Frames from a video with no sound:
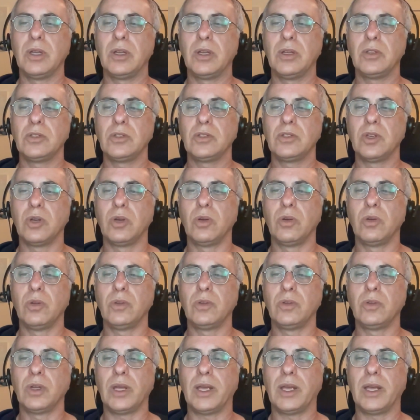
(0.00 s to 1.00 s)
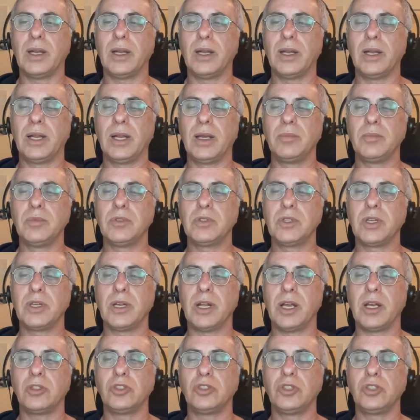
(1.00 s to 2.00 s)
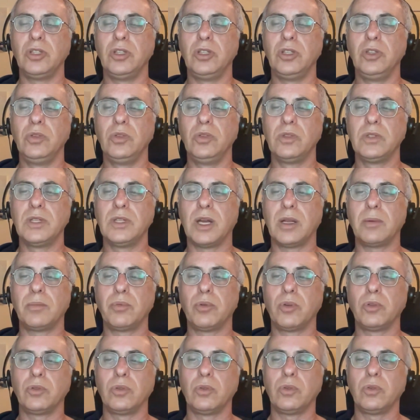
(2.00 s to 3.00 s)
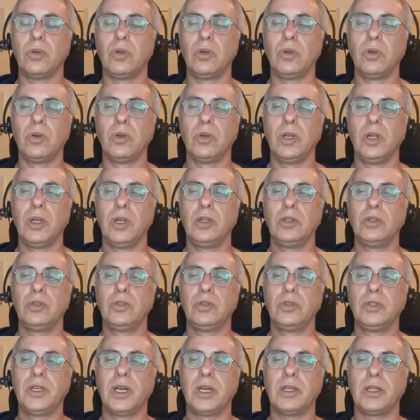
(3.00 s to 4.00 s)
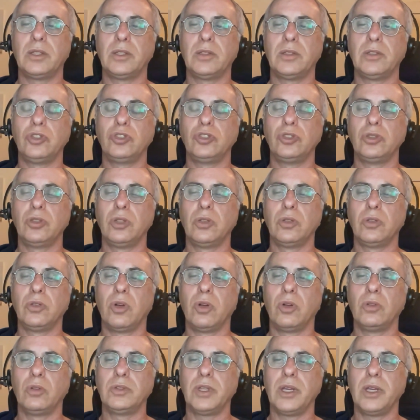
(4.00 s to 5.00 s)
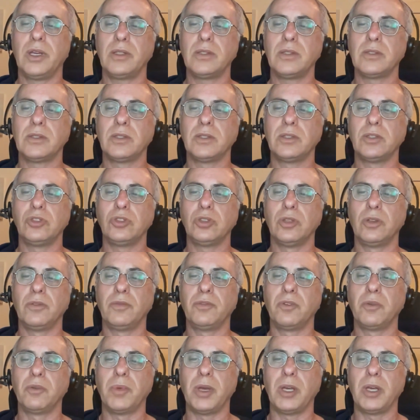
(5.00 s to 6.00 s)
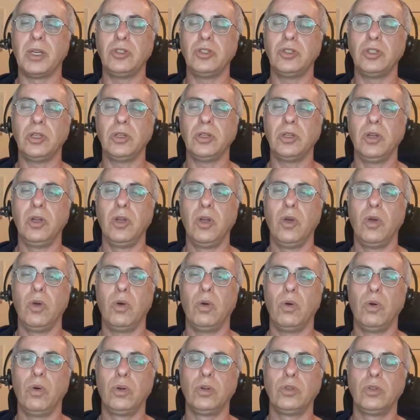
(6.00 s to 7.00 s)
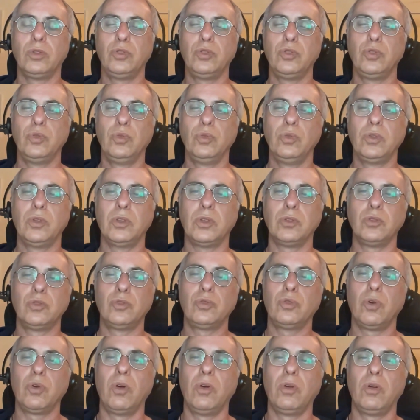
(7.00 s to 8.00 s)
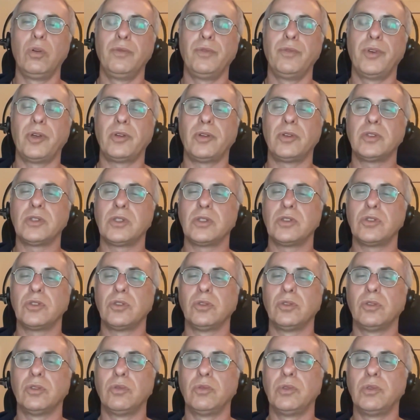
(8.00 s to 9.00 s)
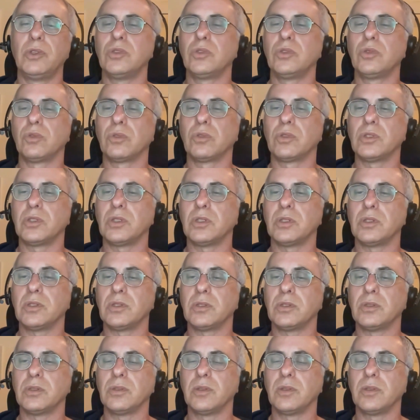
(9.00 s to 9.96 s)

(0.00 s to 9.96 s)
So the LLMs can actually use that protocol to get additional context, additional information, or to control various external resources.